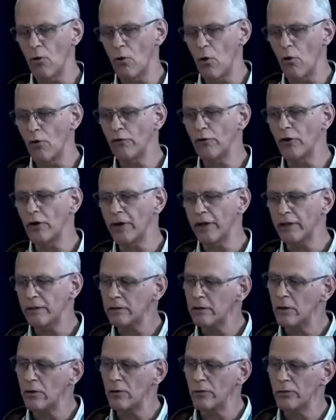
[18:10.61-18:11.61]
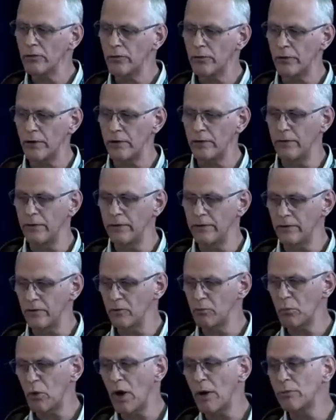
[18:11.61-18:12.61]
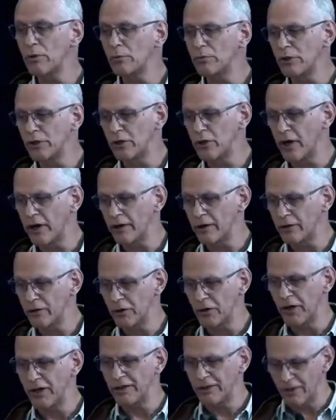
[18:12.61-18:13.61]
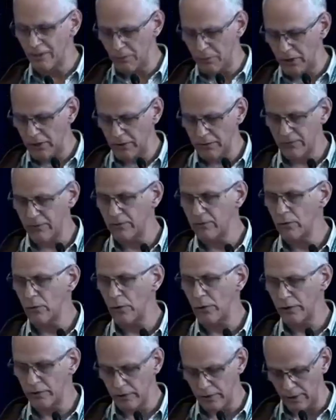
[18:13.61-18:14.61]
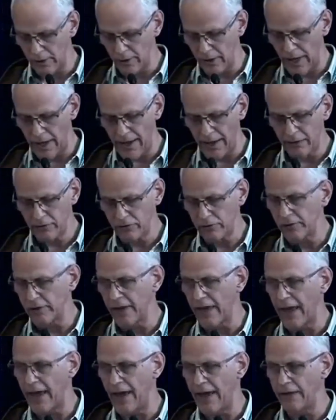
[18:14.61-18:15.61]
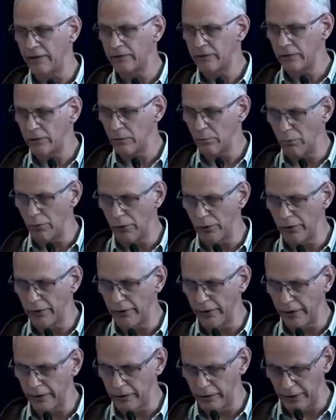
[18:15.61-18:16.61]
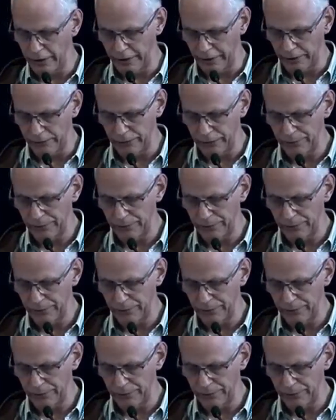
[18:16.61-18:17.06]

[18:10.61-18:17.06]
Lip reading: overnight lows, then this is probably not a good idea because it's going to actually add to the burden at night.